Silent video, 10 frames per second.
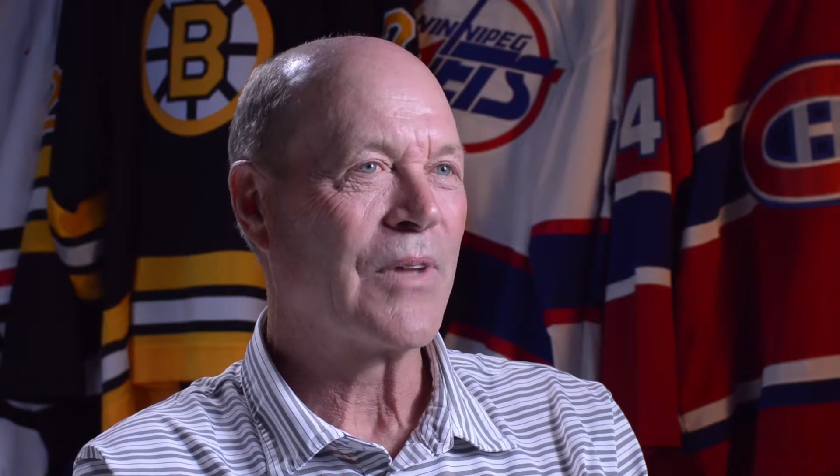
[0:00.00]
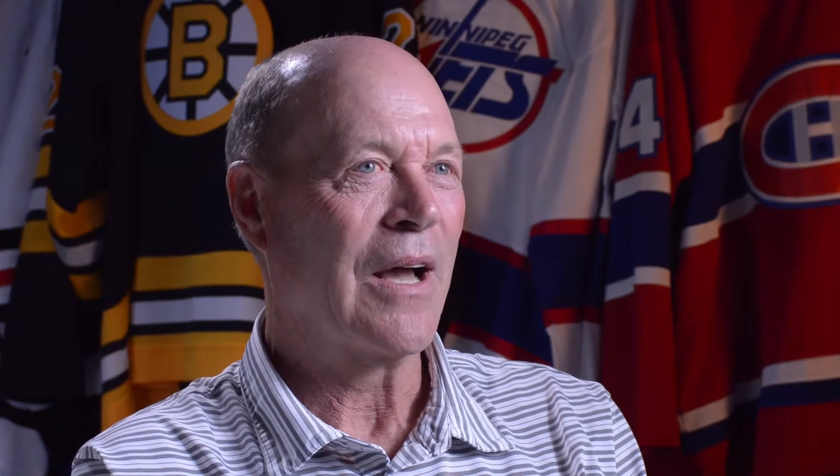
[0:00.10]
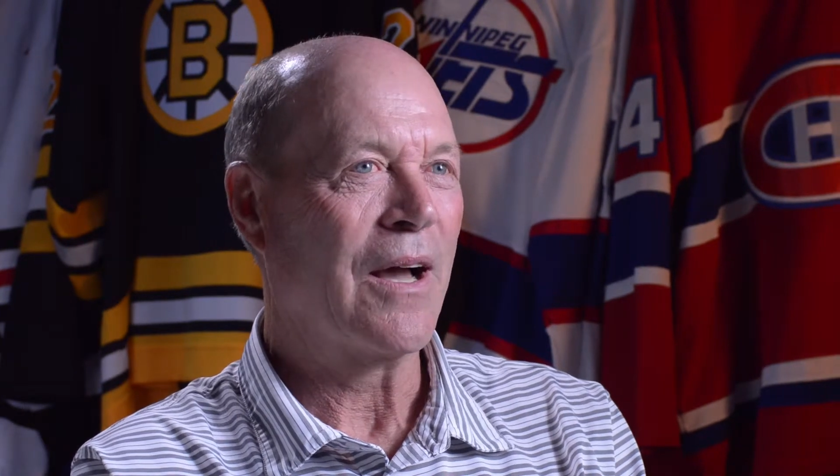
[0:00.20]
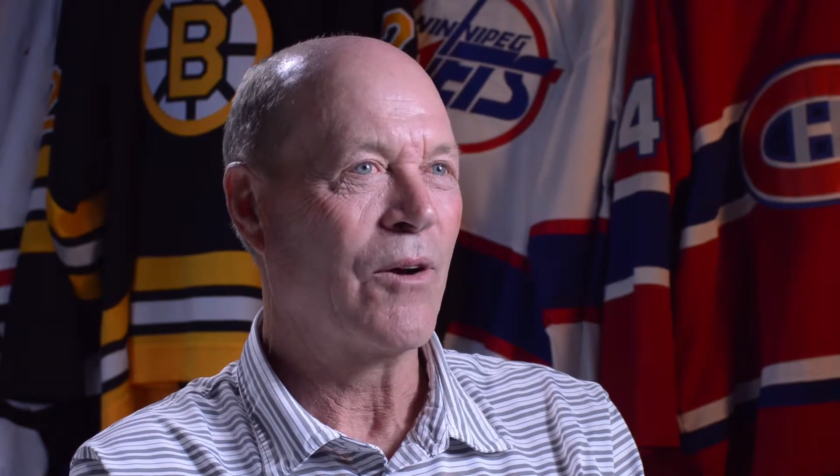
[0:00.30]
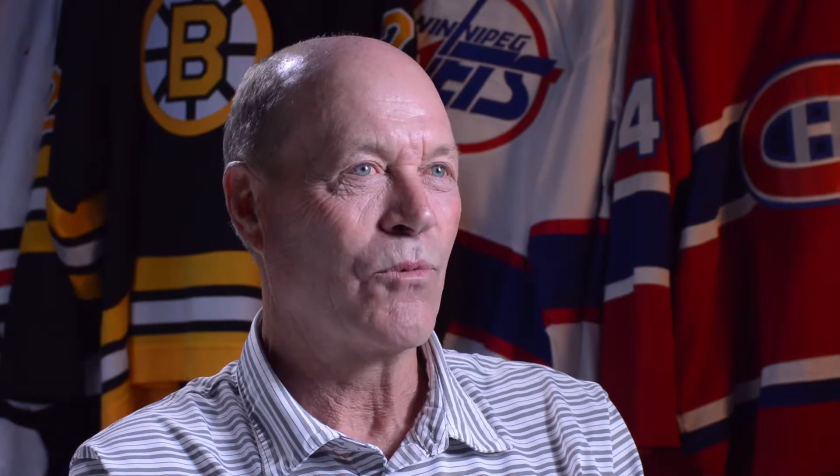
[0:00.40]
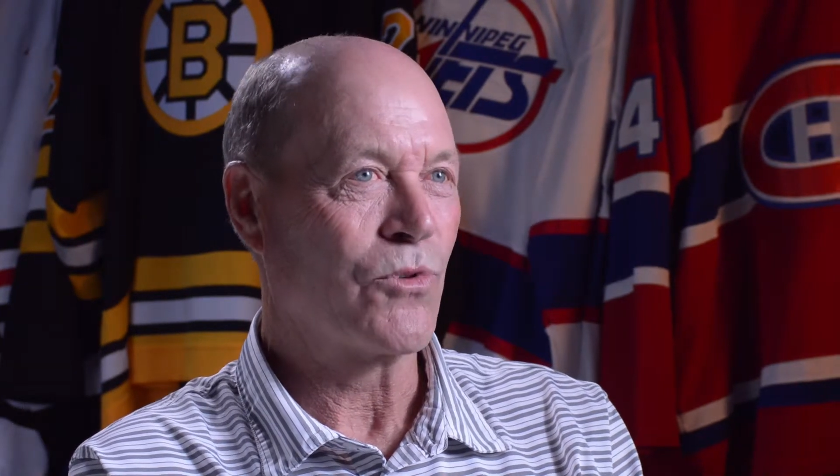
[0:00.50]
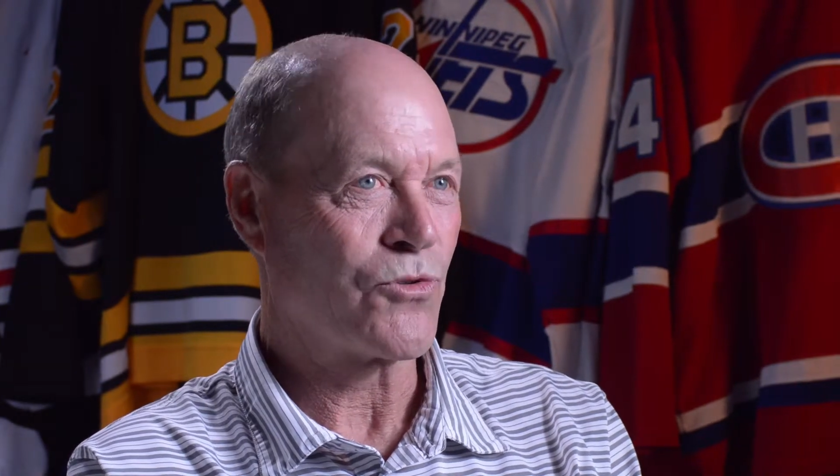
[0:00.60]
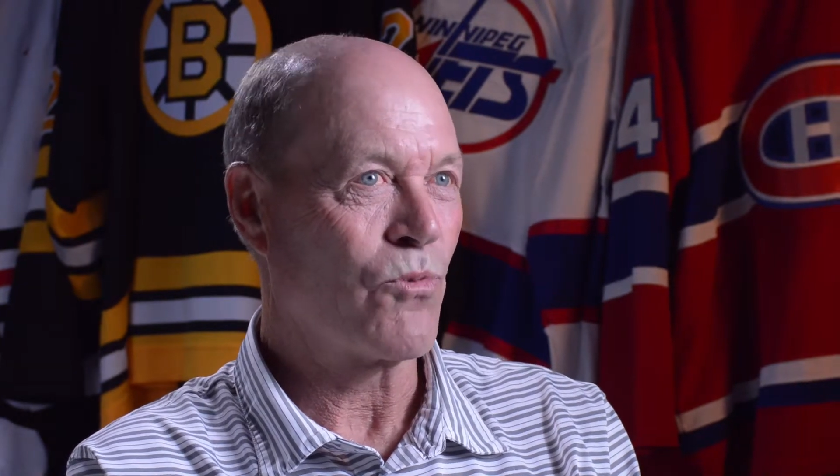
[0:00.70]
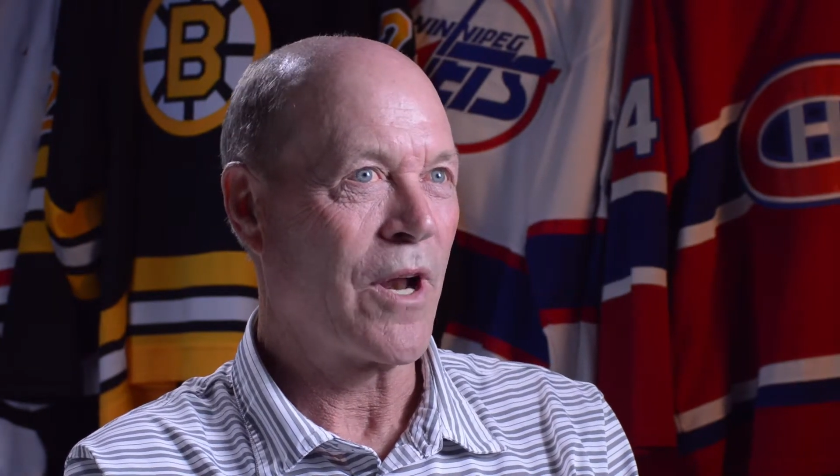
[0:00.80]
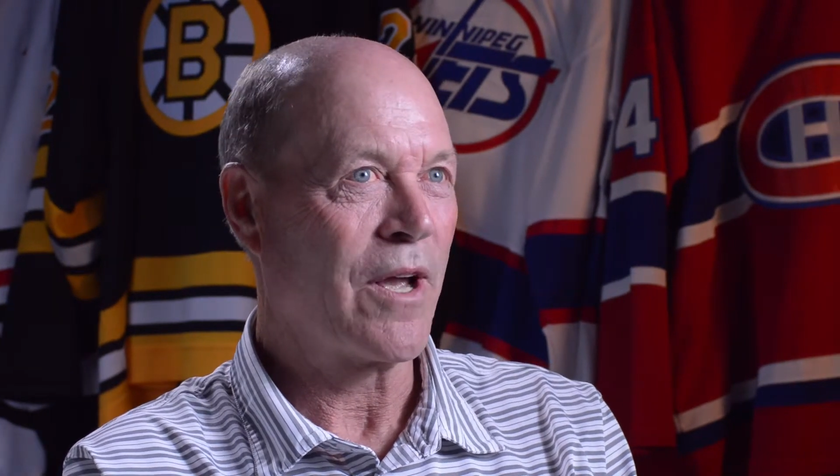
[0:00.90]
uh,
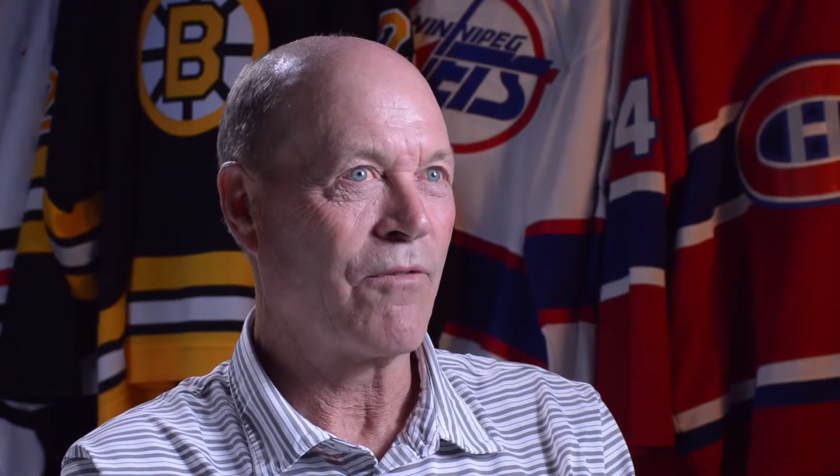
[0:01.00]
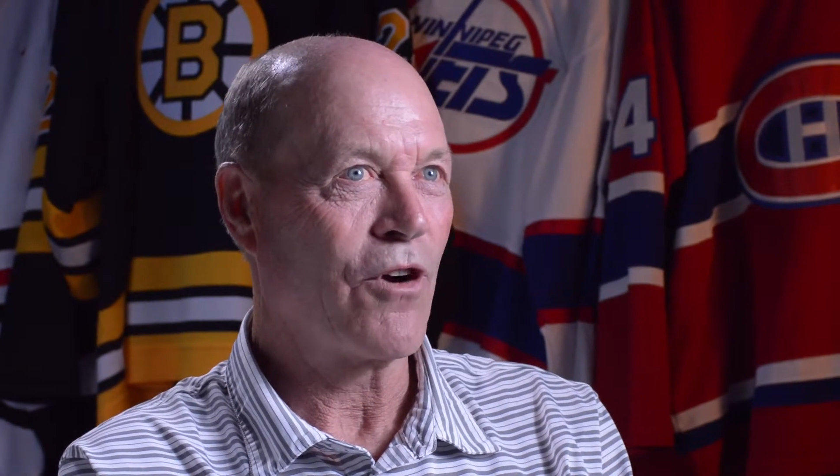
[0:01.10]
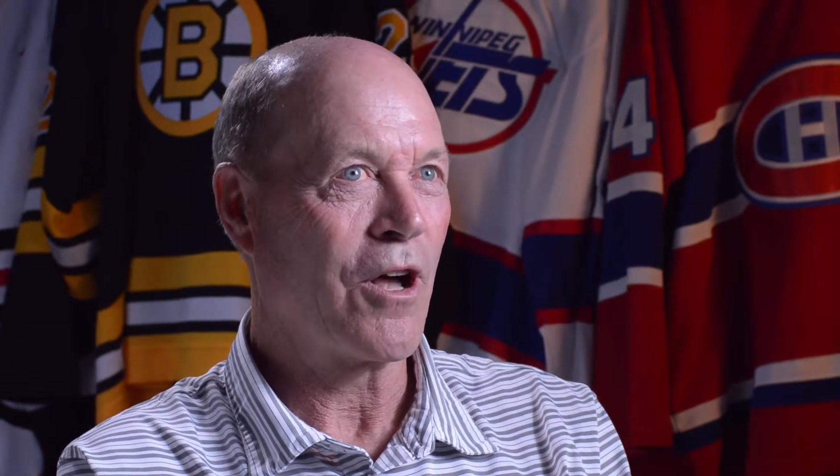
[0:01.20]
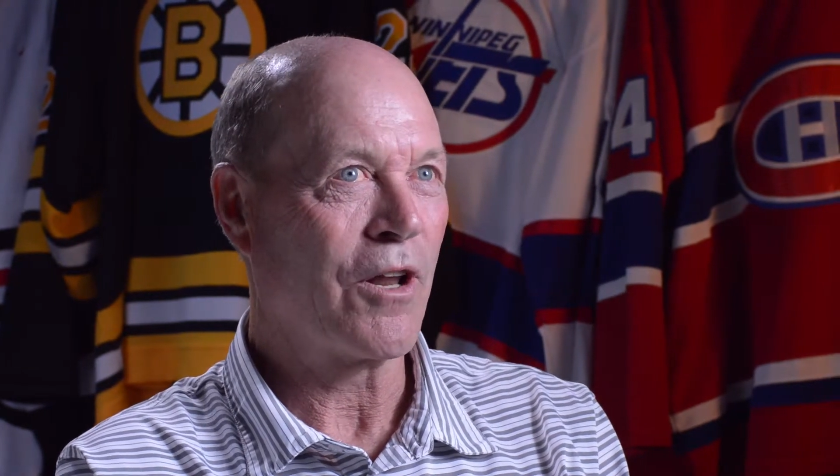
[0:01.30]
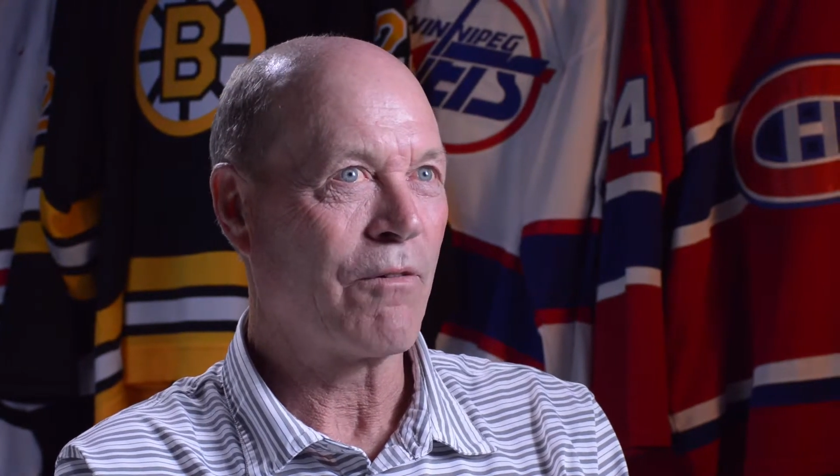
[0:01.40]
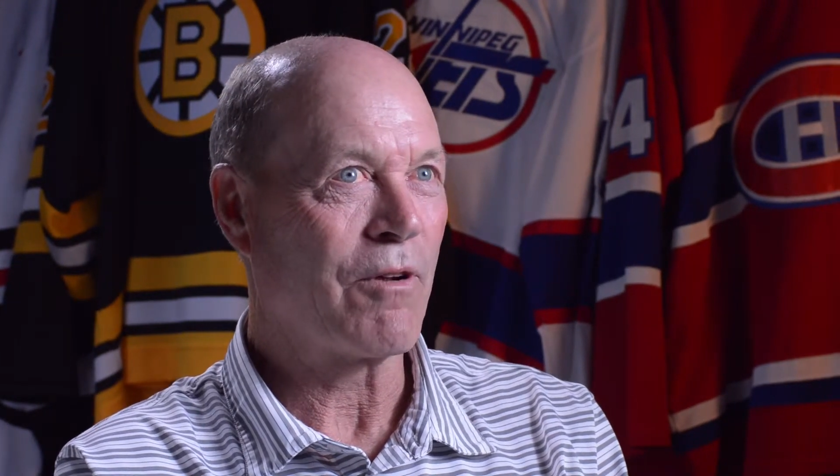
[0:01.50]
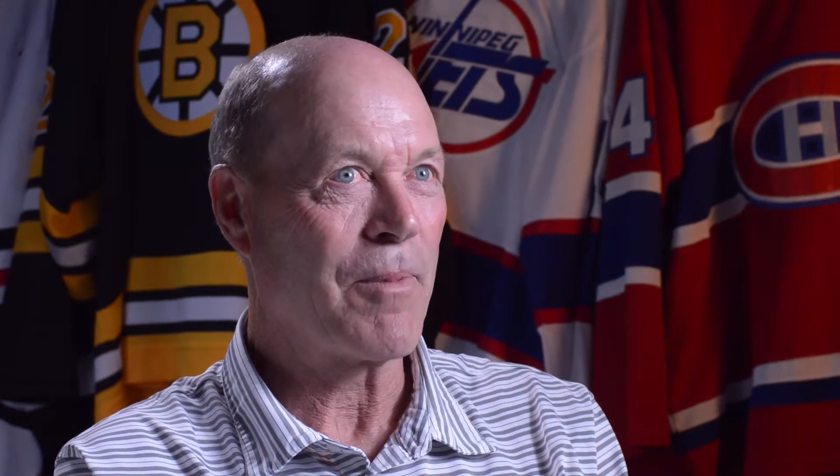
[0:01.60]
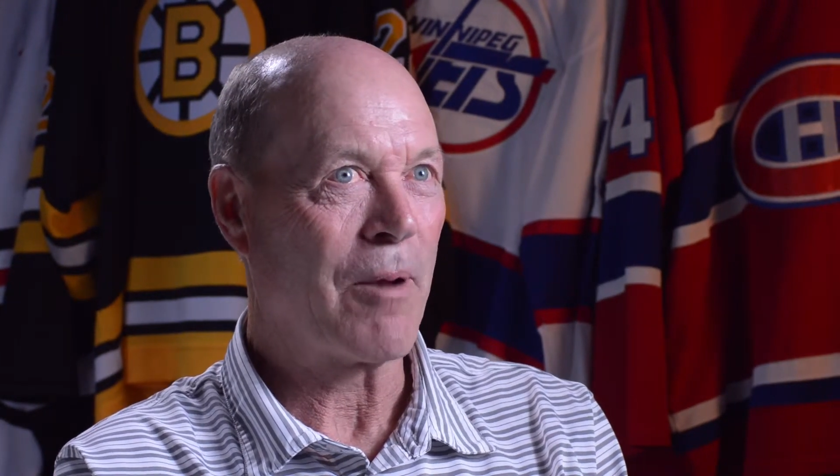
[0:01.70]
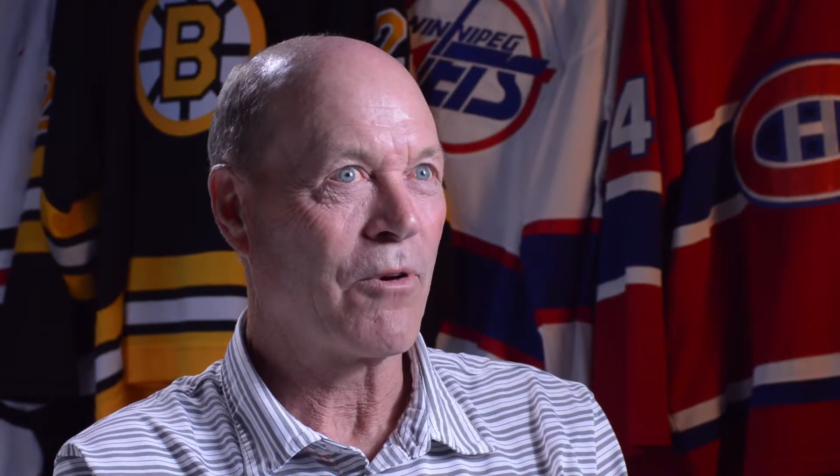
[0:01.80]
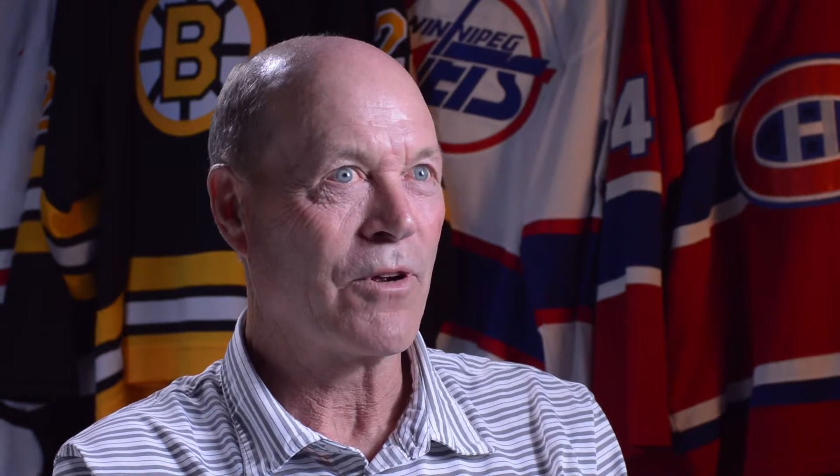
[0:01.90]
was one I fondly
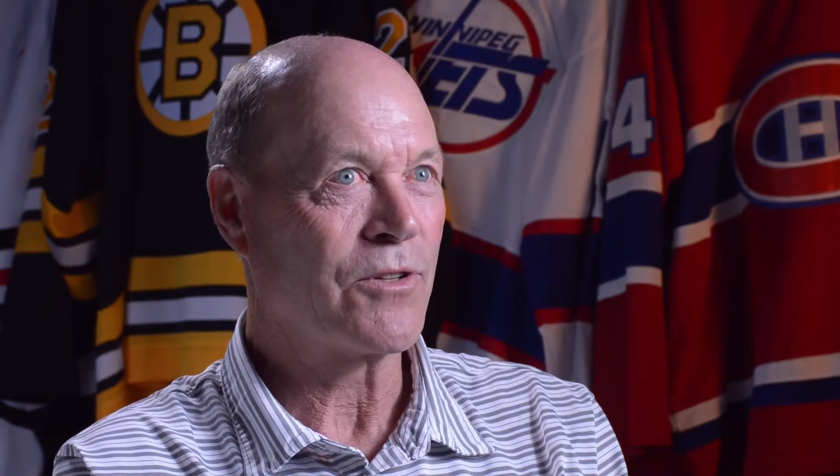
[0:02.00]
remember.